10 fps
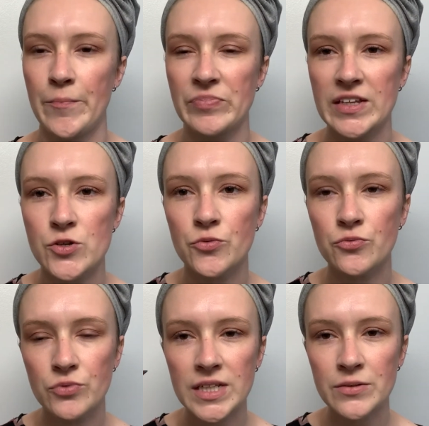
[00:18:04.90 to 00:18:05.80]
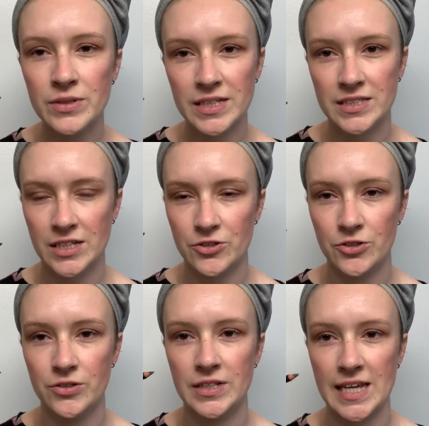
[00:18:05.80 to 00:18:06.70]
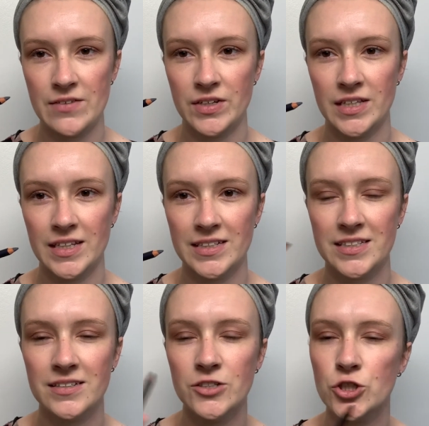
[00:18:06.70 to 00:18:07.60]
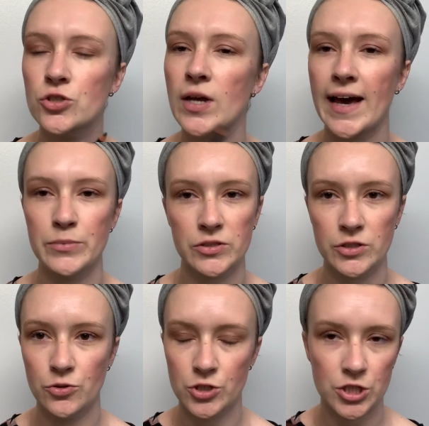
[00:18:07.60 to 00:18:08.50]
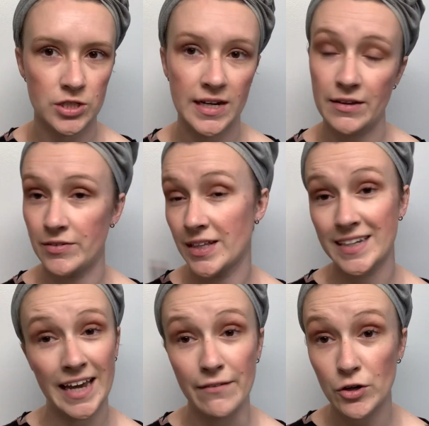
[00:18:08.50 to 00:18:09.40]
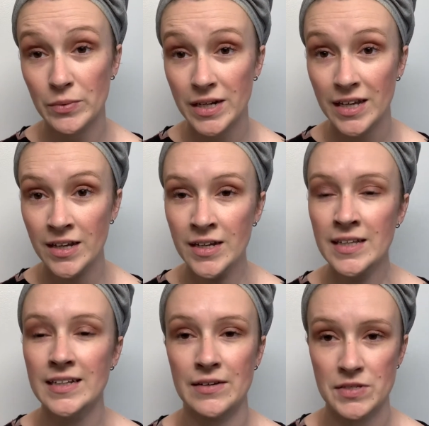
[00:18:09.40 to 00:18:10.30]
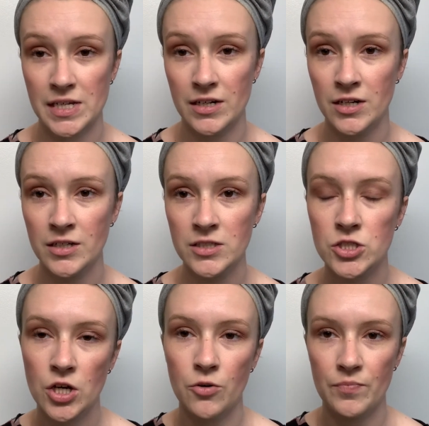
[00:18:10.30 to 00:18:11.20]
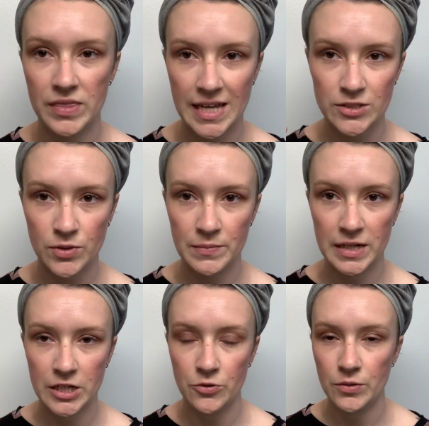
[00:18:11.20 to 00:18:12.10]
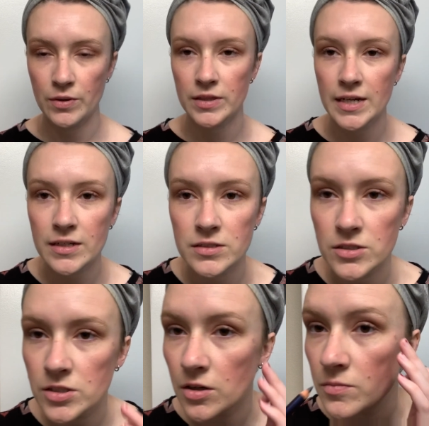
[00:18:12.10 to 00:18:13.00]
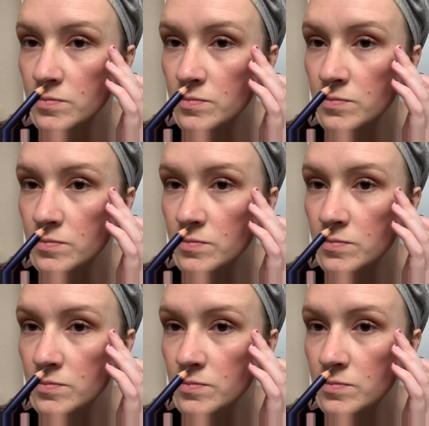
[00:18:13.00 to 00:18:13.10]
It's a really subtle navy that's just absolutely gorgeous on, I feel like, everybody that I've seen it on. So that's what I'm gonna go in with next. So